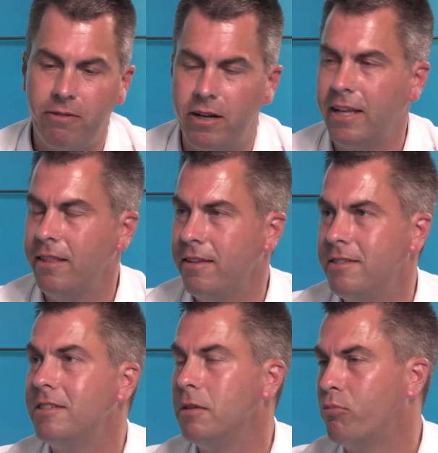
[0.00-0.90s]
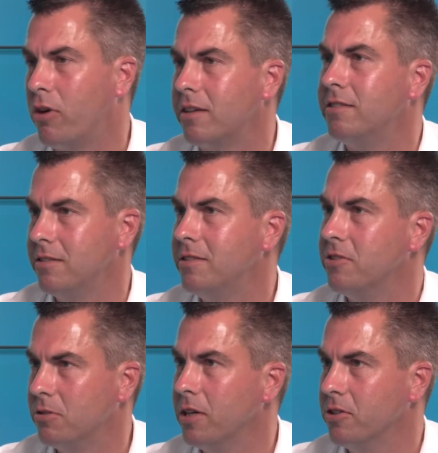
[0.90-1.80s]
we're finding, this is the Brexit
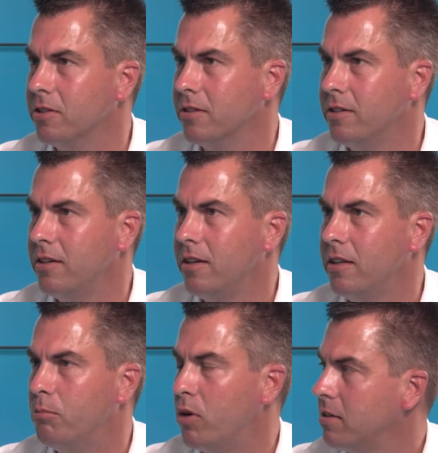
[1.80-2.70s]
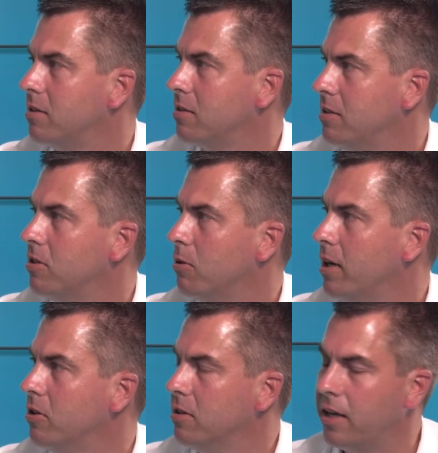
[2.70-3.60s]
situation. The Brexit
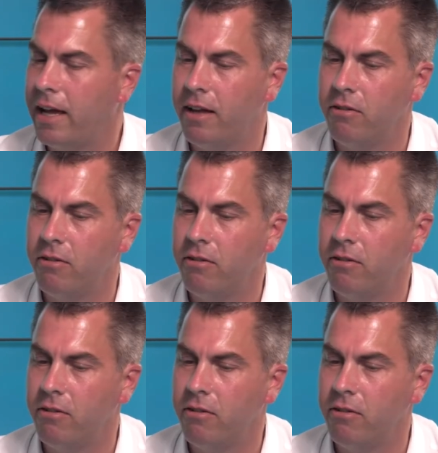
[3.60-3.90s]
situation